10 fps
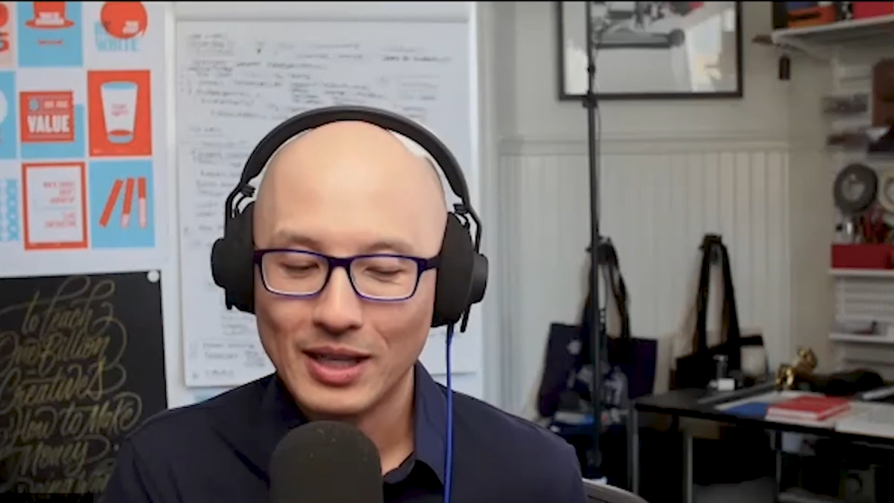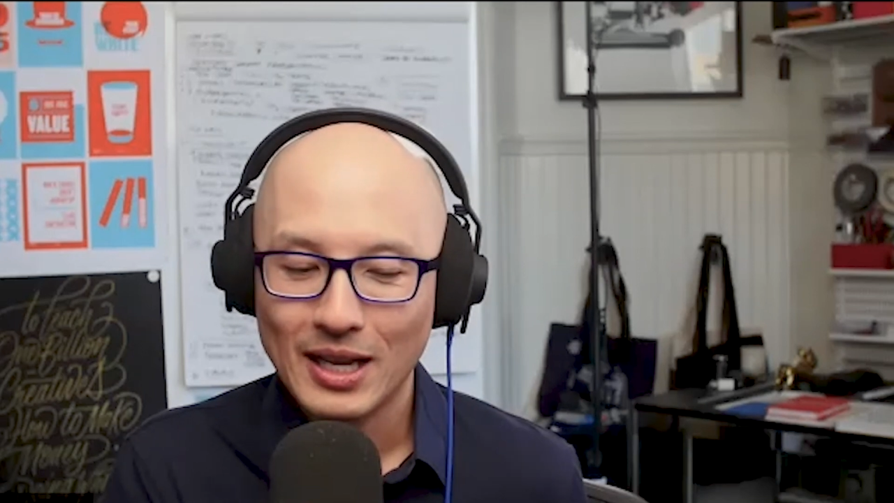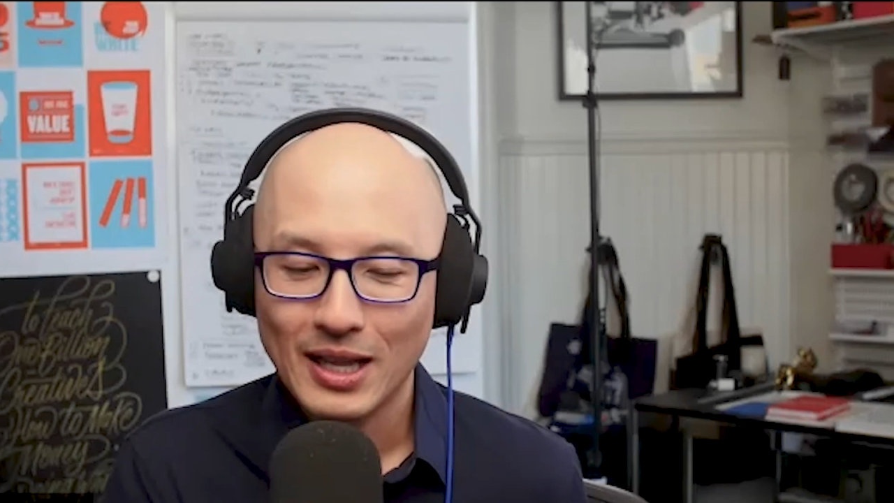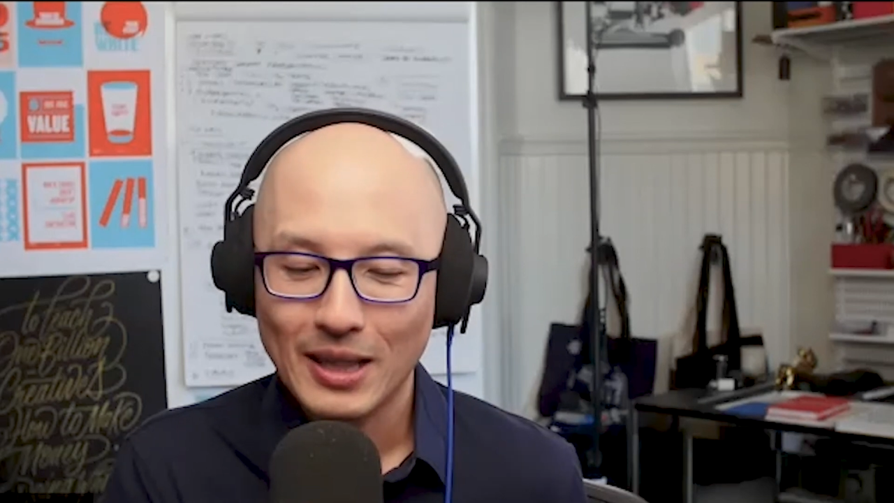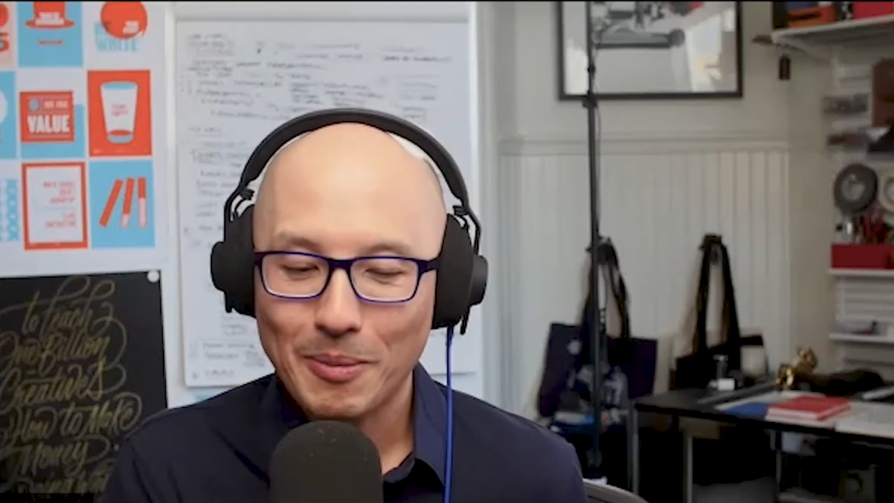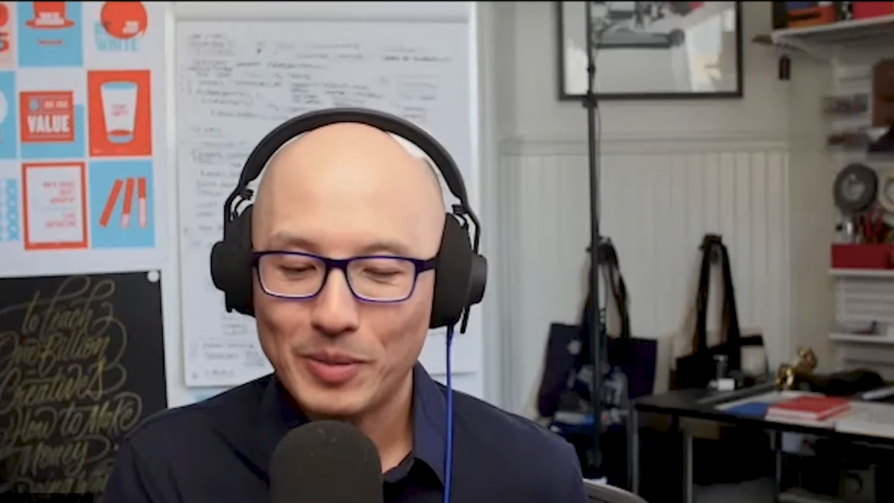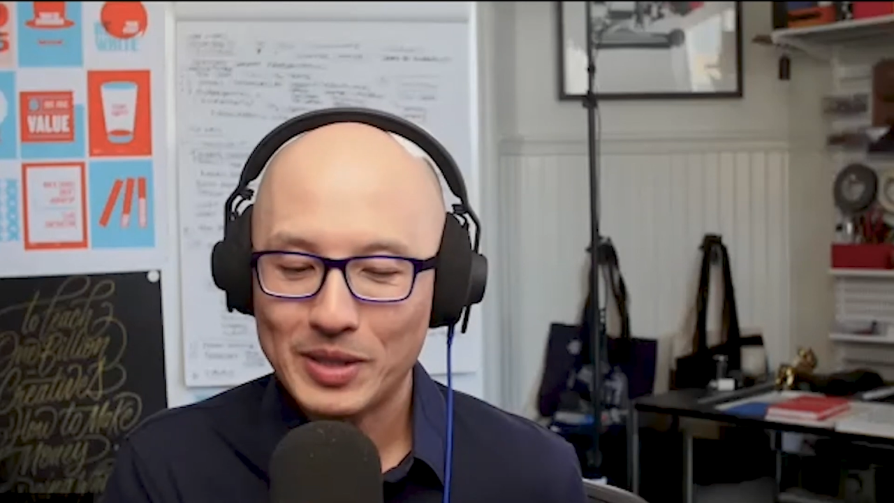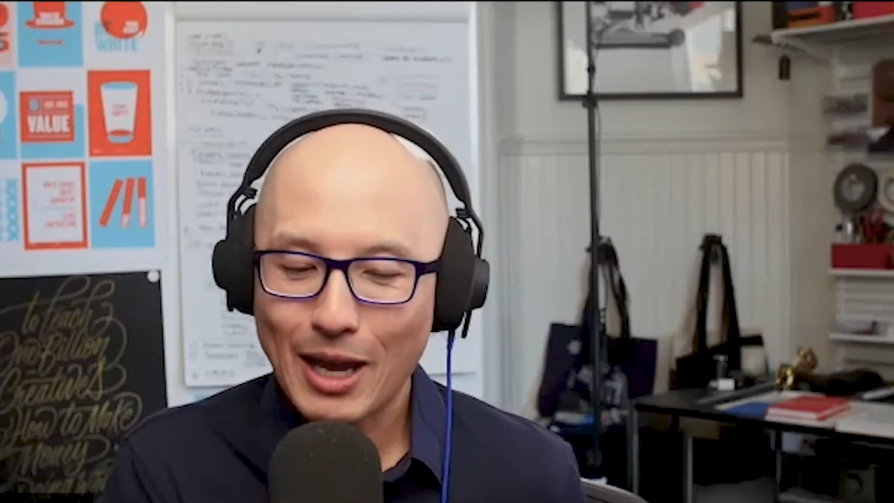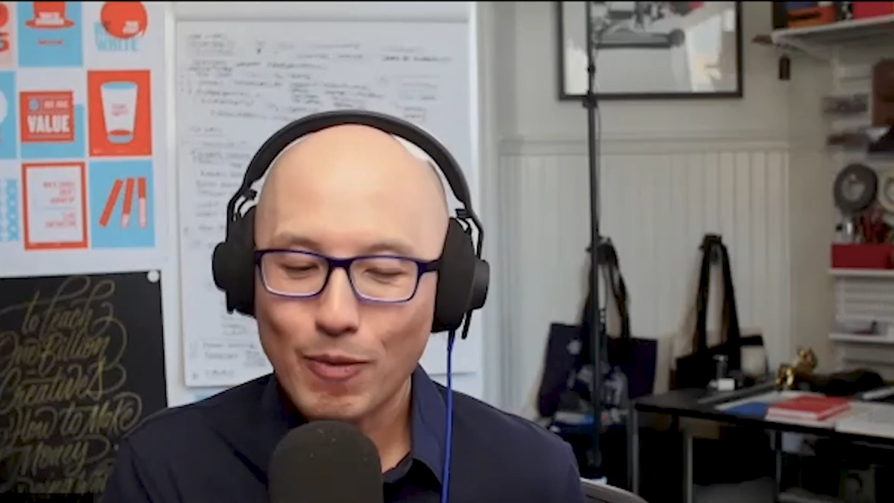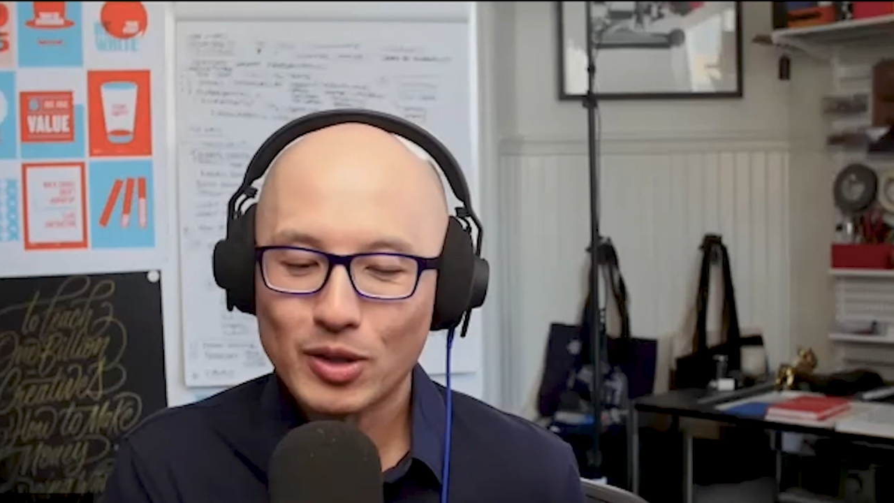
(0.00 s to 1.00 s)
they
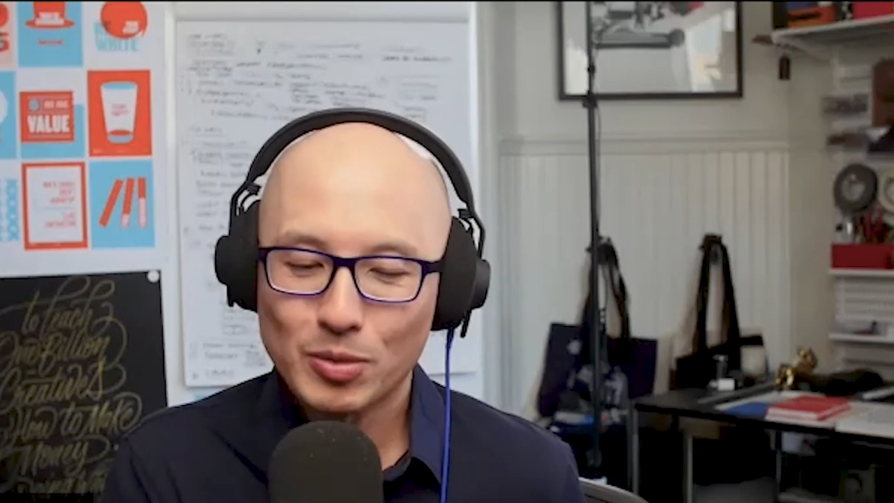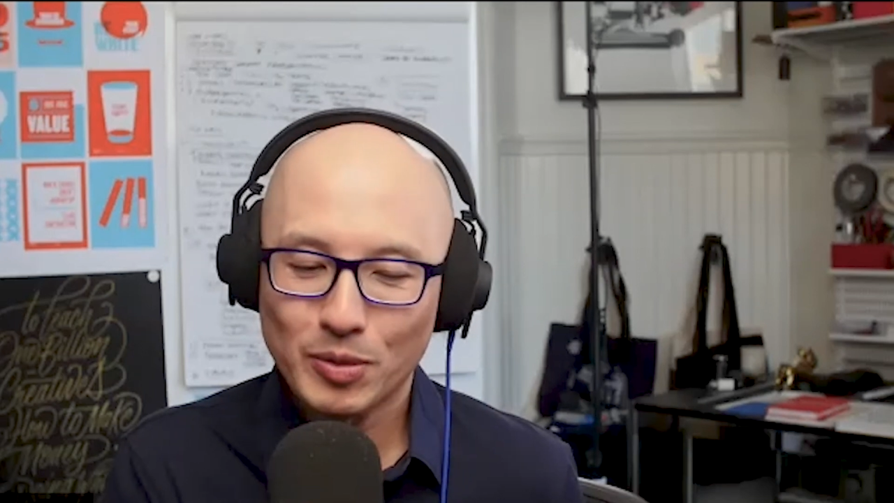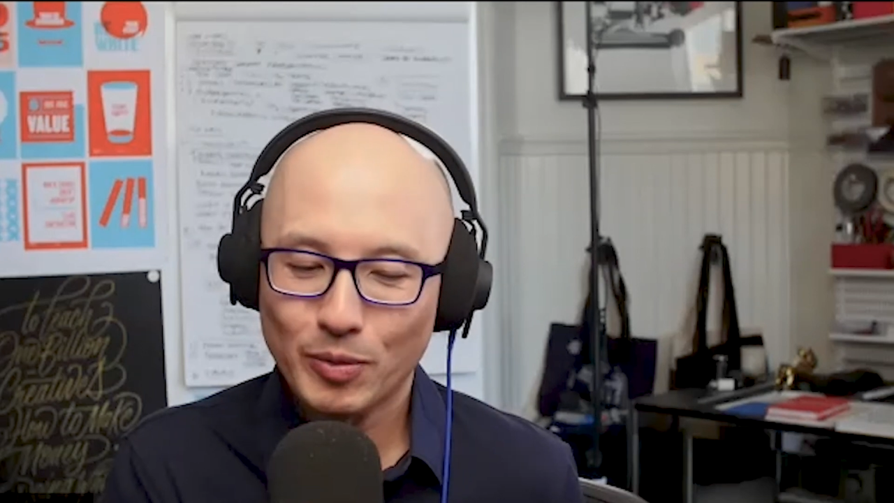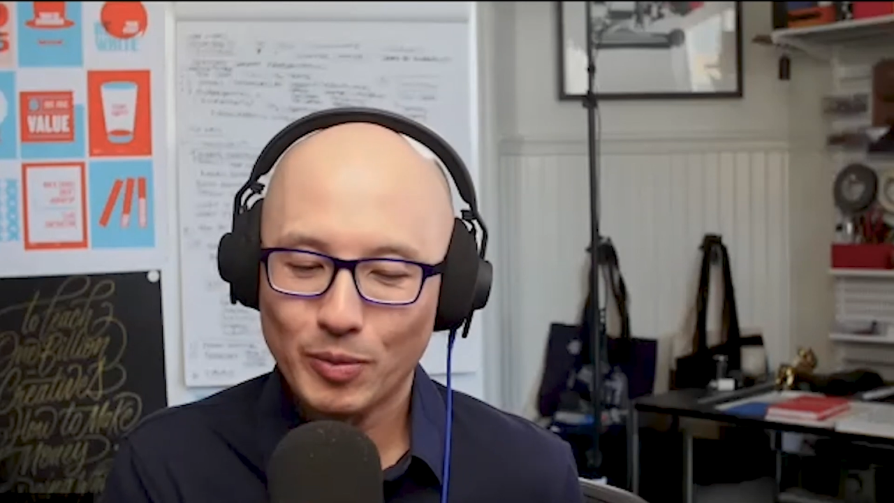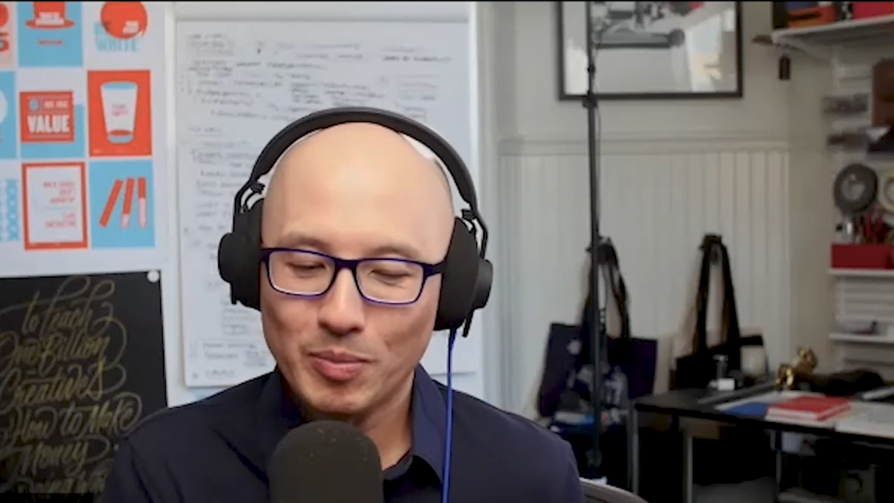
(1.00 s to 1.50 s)
sandwiched me